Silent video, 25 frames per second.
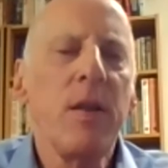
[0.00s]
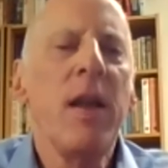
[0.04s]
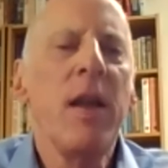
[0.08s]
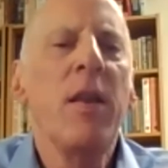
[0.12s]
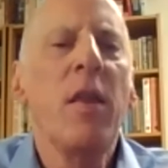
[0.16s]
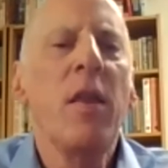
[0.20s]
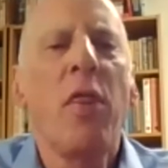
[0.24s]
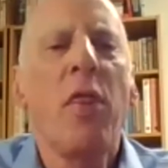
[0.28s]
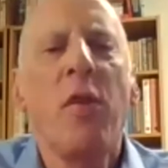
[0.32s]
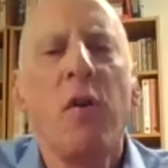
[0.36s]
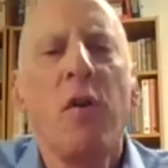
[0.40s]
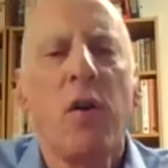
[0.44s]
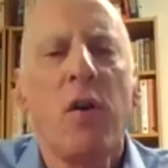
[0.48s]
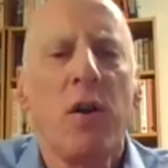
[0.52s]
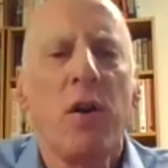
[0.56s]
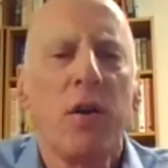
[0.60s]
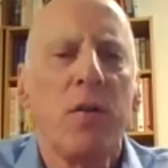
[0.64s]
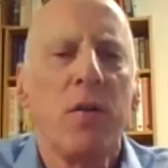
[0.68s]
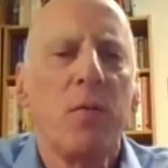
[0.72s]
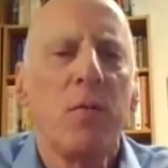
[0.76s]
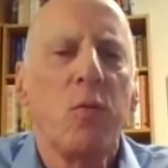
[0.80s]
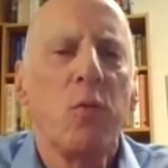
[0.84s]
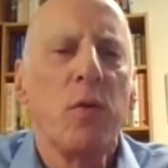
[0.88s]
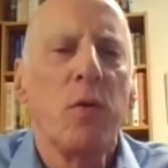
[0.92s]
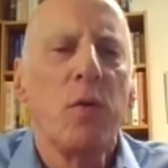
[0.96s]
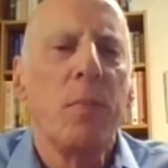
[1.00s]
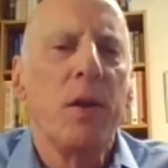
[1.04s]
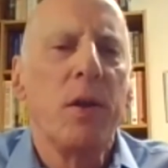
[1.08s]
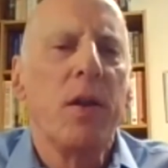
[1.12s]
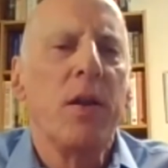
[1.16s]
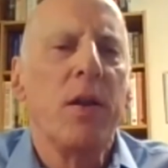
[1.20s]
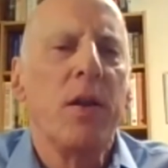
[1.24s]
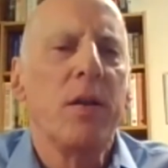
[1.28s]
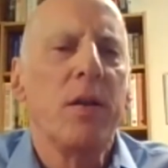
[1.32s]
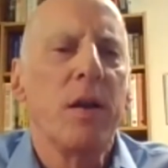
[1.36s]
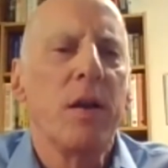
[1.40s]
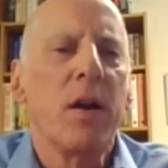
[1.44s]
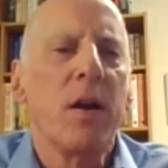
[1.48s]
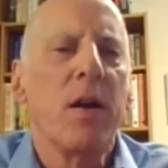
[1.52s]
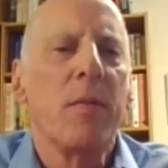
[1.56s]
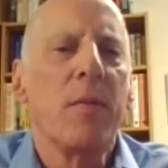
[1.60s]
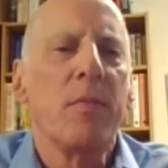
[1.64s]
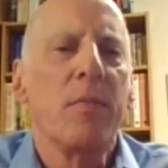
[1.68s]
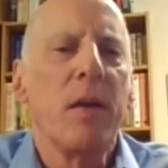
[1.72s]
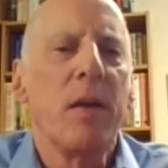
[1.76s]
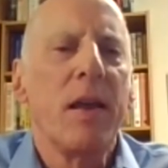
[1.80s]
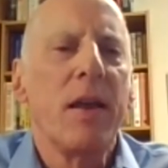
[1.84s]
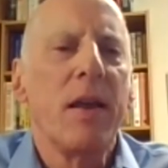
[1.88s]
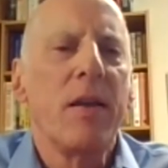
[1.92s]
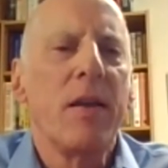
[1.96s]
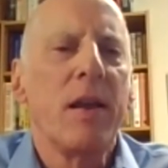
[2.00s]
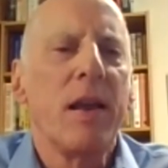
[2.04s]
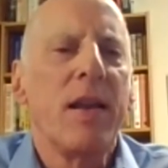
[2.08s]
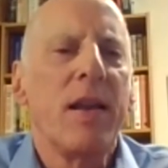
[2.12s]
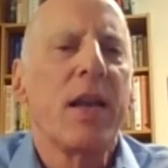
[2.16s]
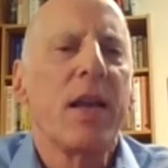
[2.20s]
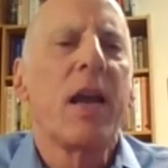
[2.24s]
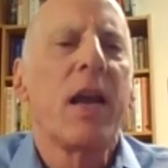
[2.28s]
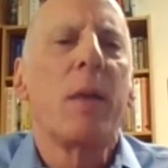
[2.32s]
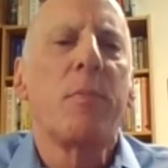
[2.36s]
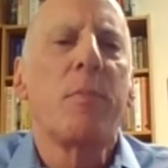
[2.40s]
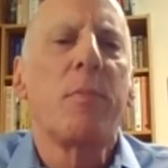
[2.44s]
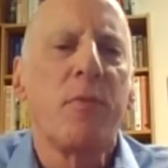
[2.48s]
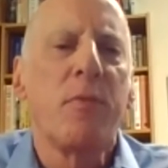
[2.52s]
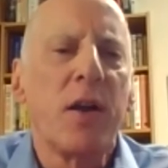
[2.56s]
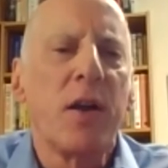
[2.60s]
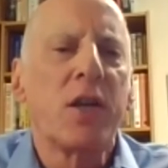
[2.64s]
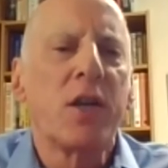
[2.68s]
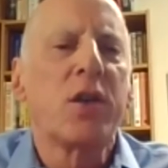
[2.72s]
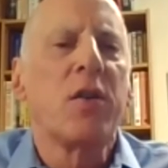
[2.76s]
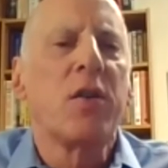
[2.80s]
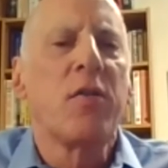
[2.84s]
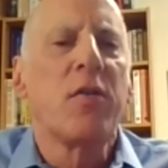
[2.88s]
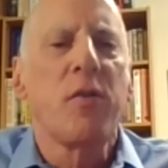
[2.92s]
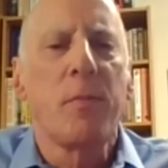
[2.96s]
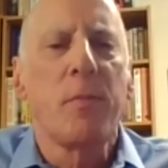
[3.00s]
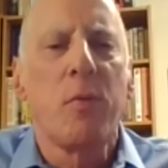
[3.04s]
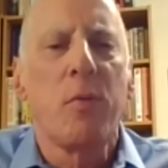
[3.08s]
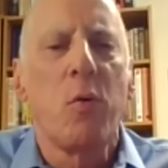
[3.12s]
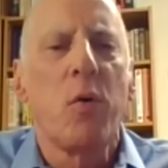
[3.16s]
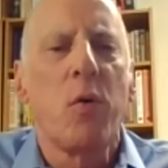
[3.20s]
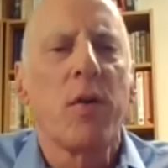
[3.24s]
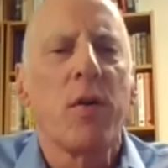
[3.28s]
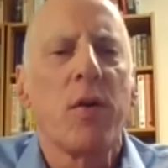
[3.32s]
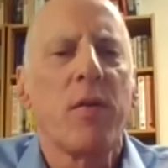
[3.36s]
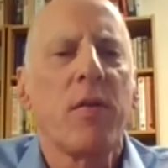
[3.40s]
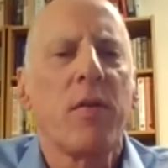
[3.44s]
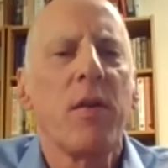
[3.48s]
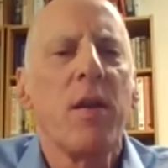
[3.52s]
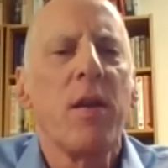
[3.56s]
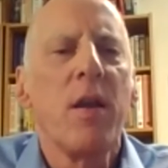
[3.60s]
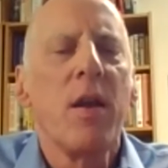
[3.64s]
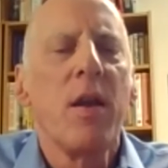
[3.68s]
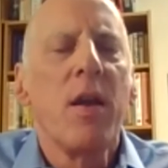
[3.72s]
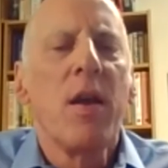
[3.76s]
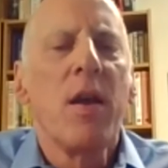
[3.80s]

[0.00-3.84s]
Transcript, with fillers: And the third would be any kind of professional supports.